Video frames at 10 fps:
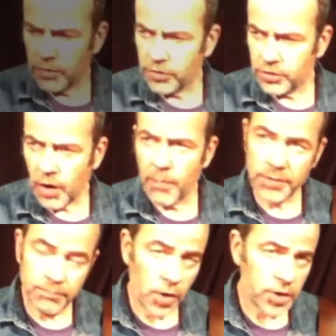So,
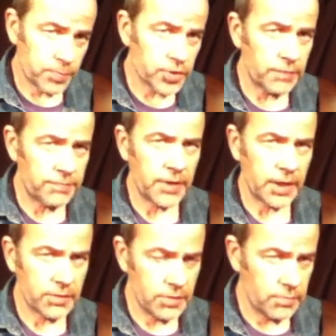but more
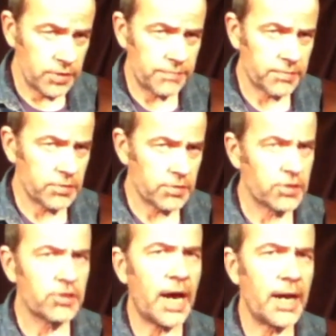specific, the different
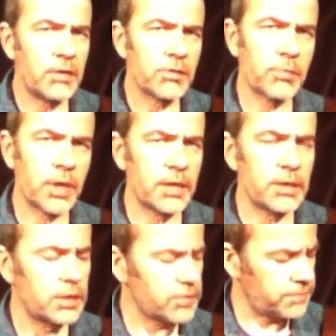styles, what I
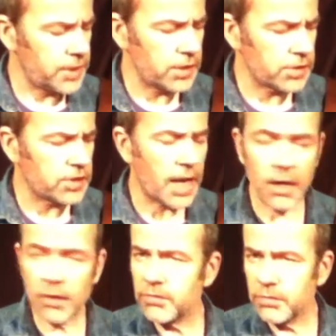did, the
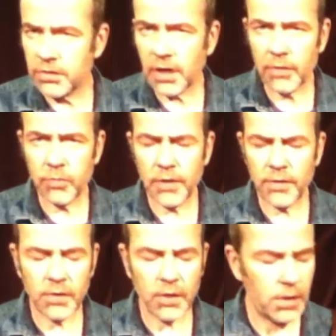Fingerstyle to start
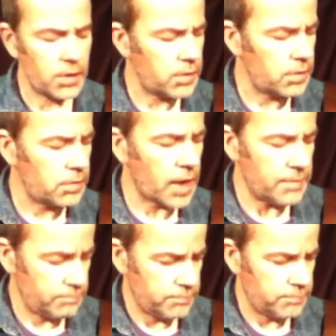with.
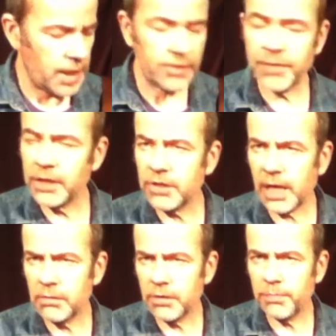I played the
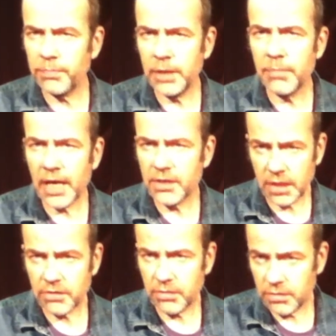Fingerstyle on the P bass,
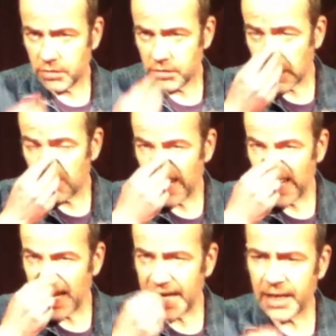that's the sound I
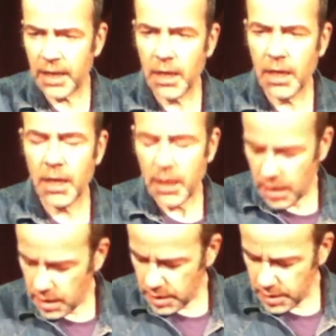like.
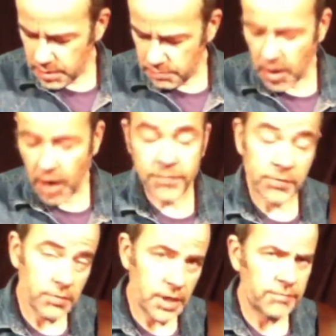I
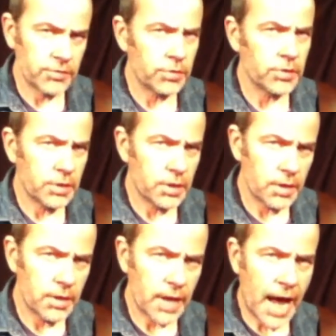often even turn
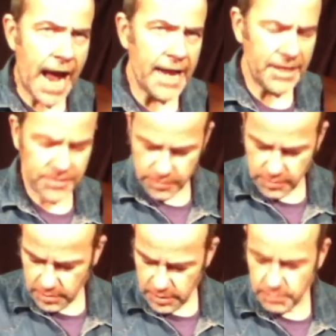the high end
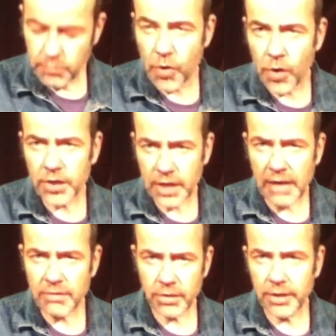more
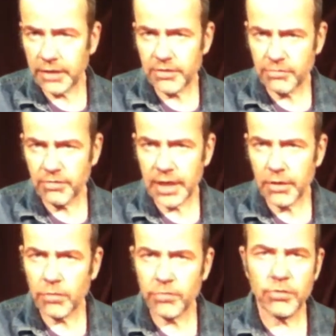down, so you get this really
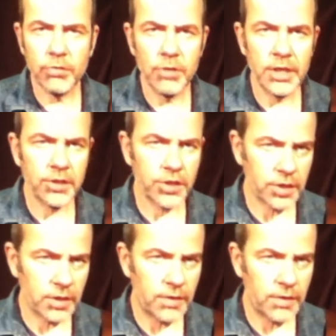old schoolish